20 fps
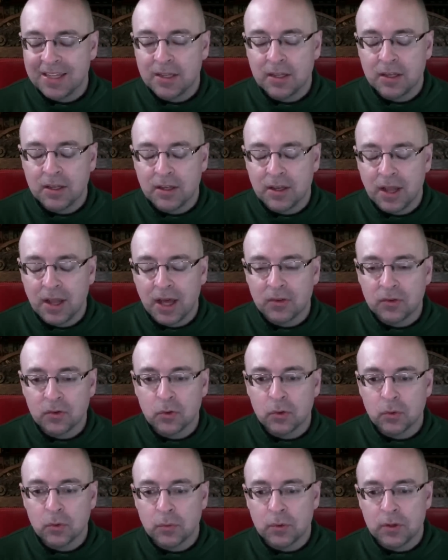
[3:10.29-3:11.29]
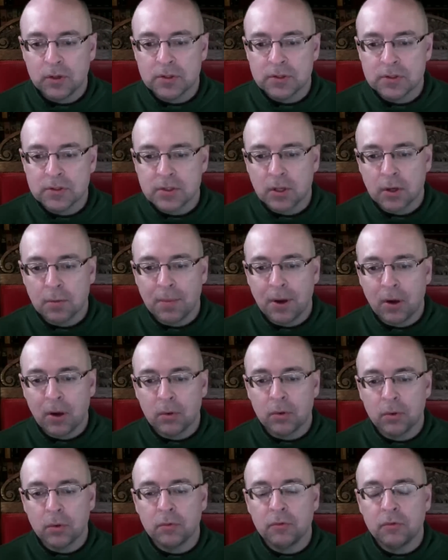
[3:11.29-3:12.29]
nato is
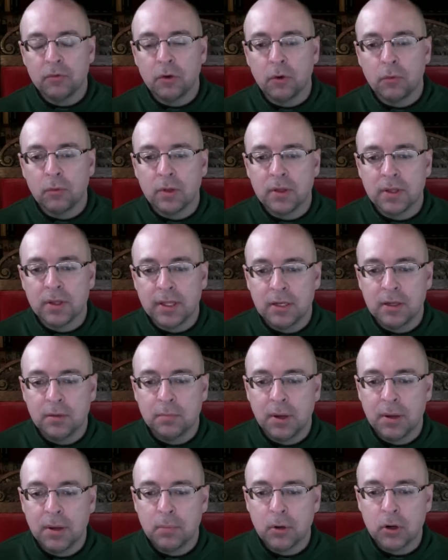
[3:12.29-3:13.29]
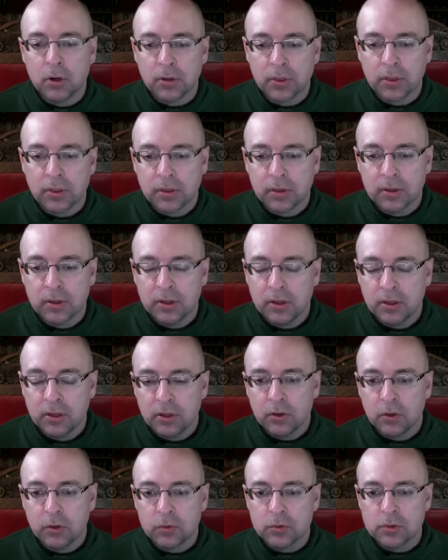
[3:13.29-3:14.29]
about those who are related by birth,
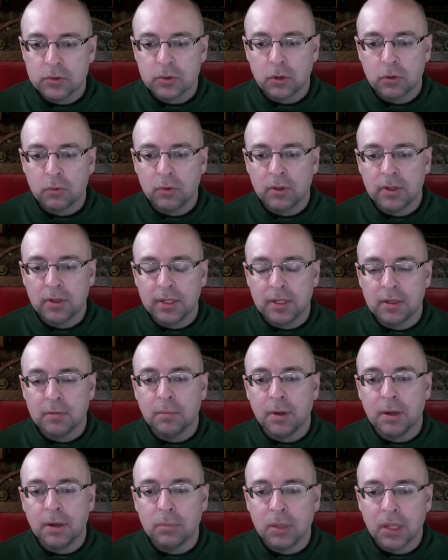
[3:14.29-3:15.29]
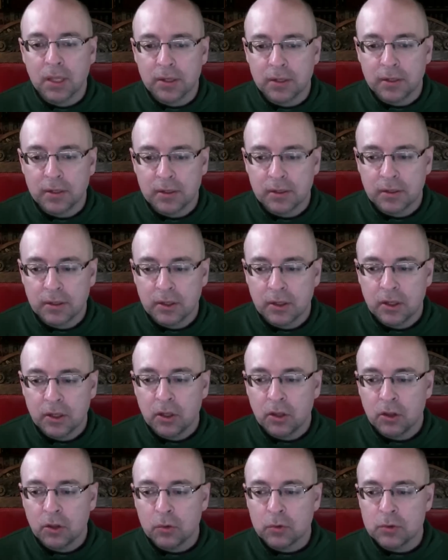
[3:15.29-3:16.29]
those who are related by blood,
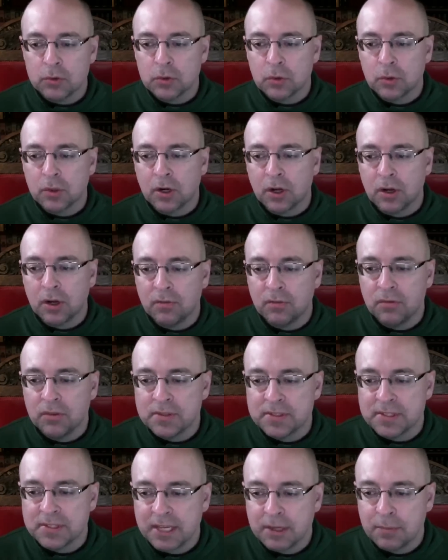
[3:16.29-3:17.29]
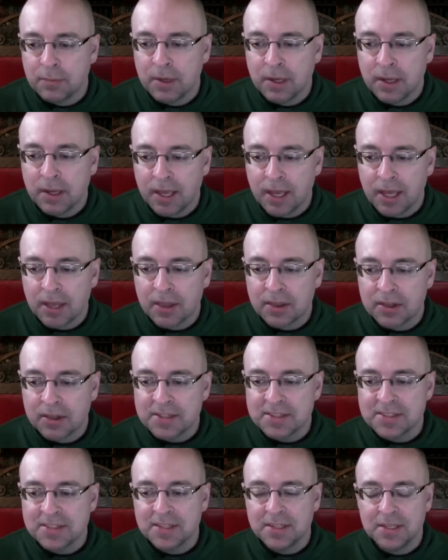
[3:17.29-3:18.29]
those who are of the same
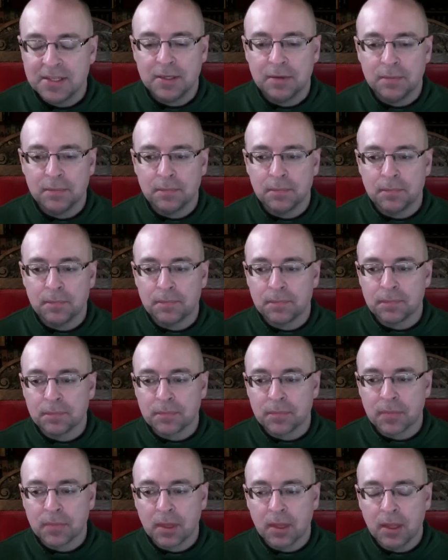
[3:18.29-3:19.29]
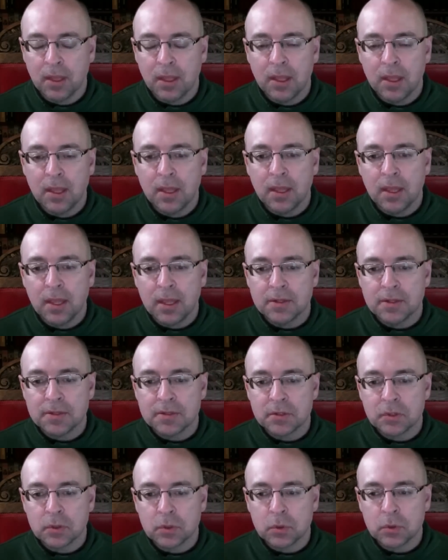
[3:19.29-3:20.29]
ethnicity. And
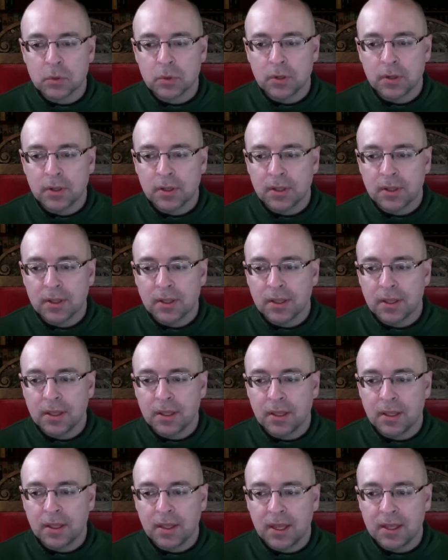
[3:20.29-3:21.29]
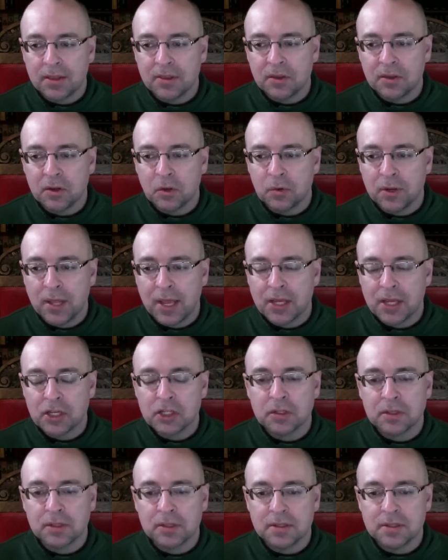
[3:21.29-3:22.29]
so
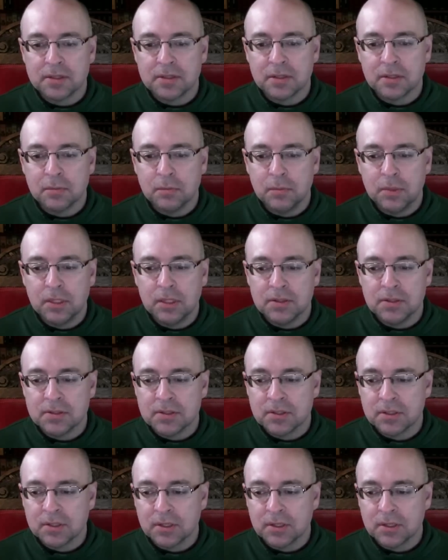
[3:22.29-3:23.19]
ethno-nationalist means